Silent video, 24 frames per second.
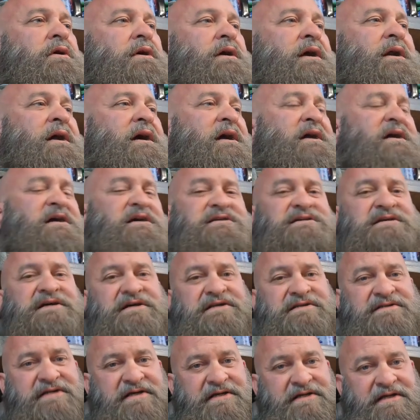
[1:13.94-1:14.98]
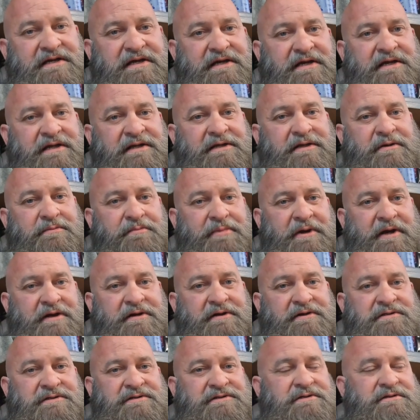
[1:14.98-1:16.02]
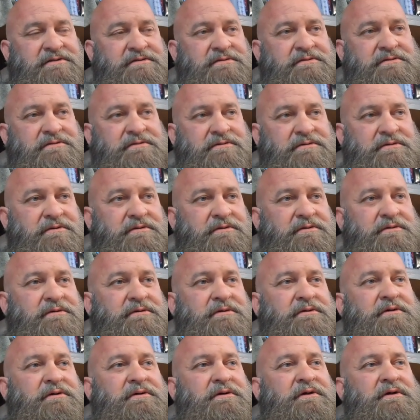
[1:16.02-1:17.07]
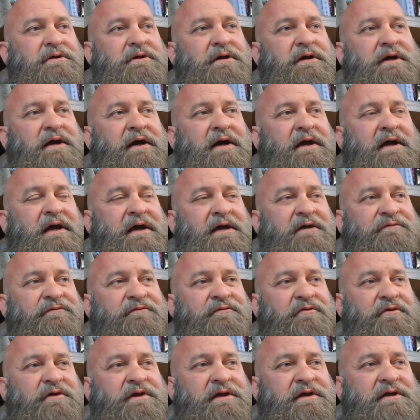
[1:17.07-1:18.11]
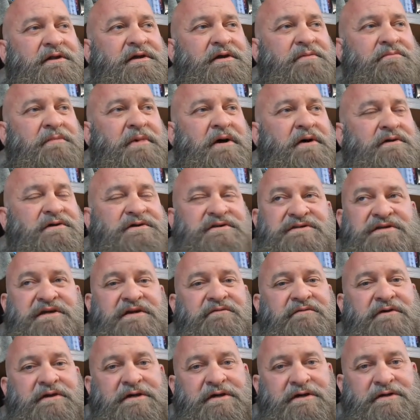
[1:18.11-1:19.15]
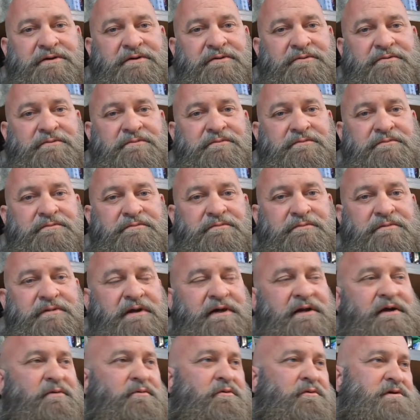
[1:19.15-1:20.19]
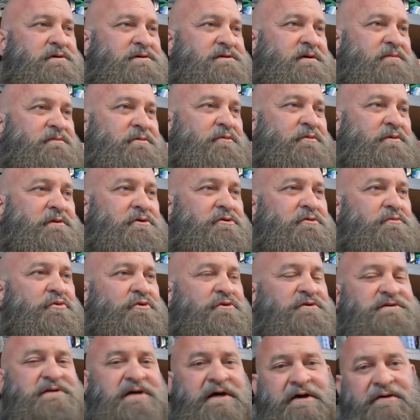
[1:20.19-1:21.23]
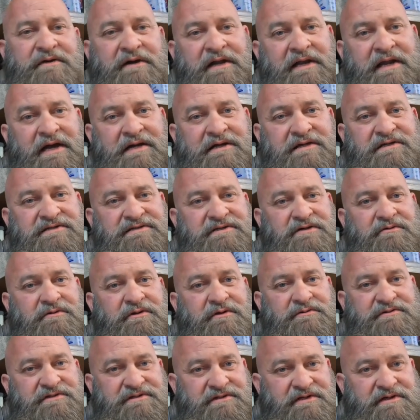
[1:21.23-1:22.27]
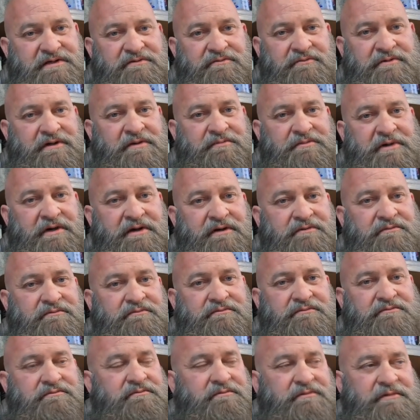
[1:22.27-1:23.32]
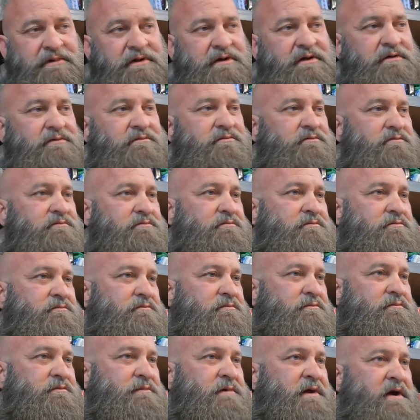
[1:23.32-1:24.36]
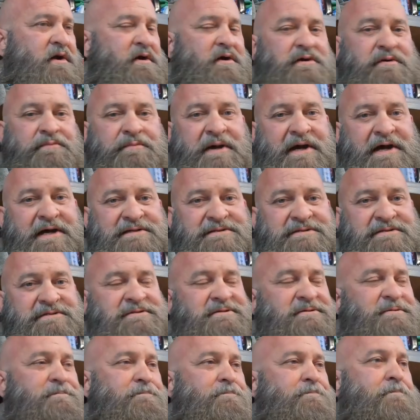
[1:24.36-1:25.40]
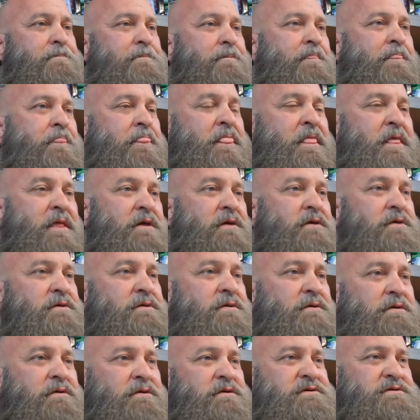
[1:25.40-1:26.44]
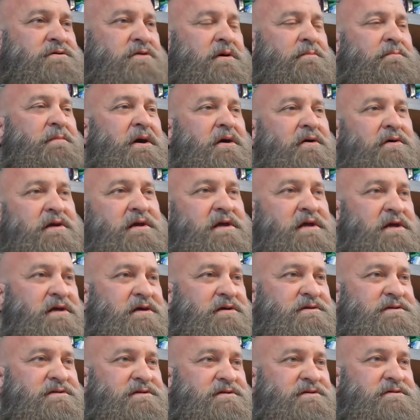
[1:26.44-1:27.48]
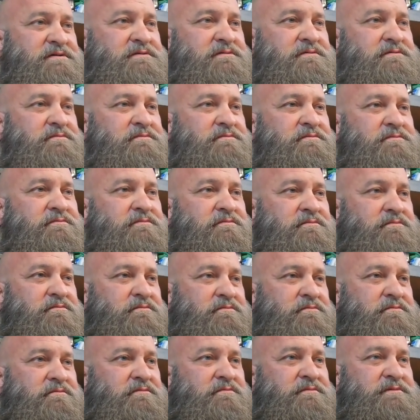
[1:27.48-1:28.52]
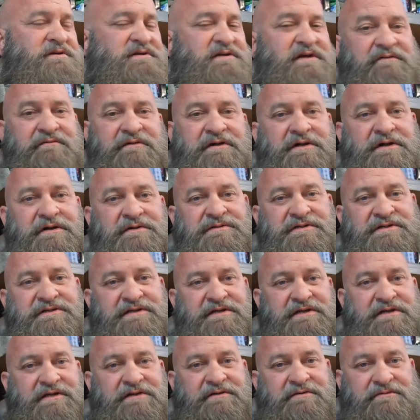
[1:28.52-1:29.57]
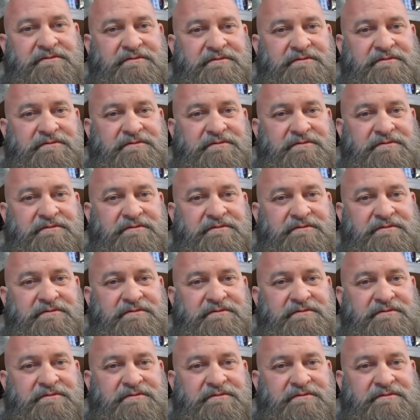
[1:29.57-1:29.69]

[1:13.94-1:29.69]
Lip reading: And I guess I say that in comparison. I had a friend that bought a CVO, and I wanted something with a little more style, and I like a solo seat when I'm not, carrying a passenger. So I bought his CVO seat.